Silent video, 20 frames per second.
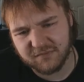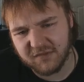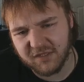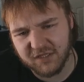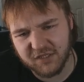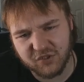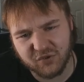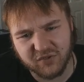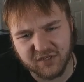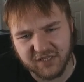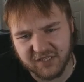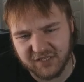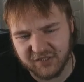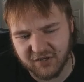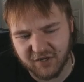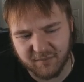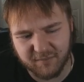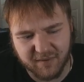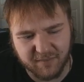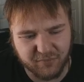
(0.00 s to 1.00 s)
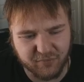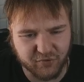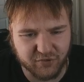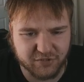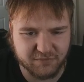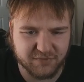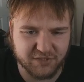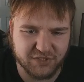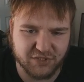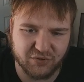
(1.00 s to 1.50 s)
You can clear out my board
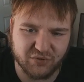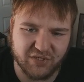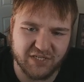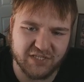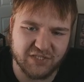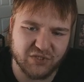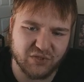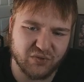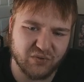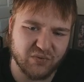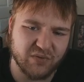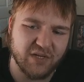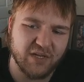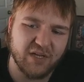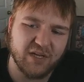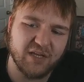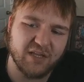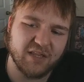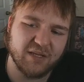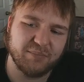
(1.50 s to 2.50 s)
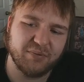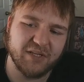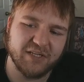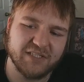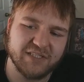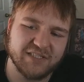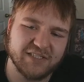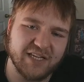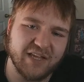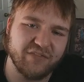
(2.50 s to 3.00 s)
as much as you need to. They play
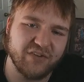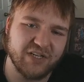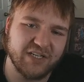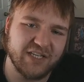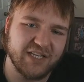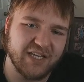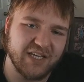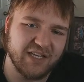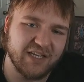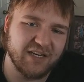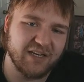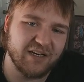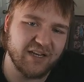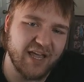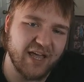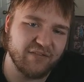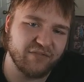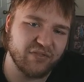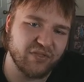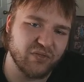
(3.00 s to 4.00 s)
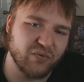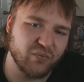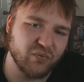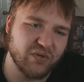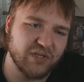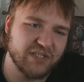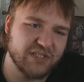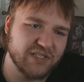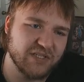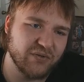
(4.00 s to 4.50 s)
7 Kid, have
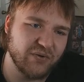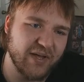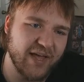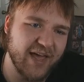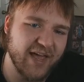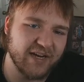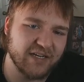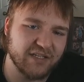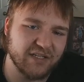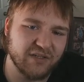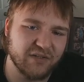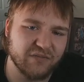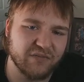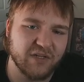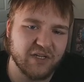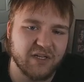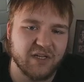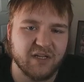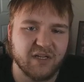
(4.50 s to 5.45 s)
3 still active.